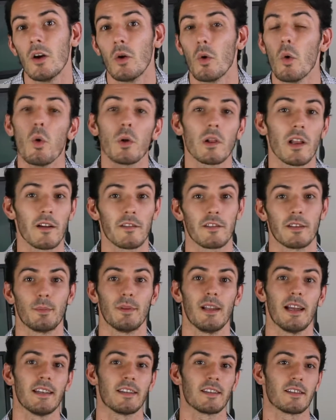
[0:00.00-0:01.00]
all over the
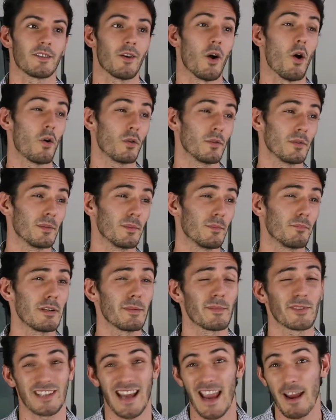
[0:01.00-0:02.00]
place on pretty
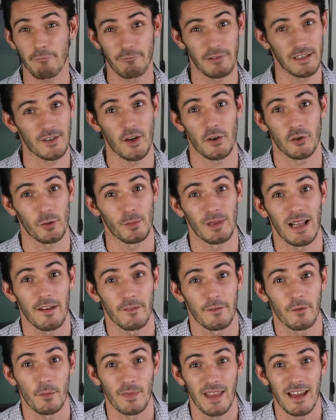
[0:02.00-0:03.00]
much every social
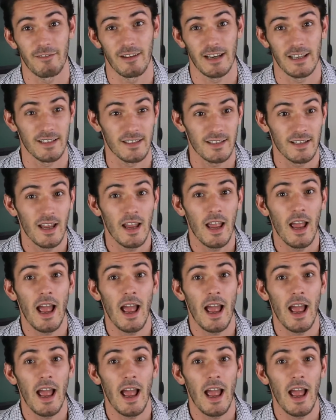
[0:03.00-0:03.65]
platform there is,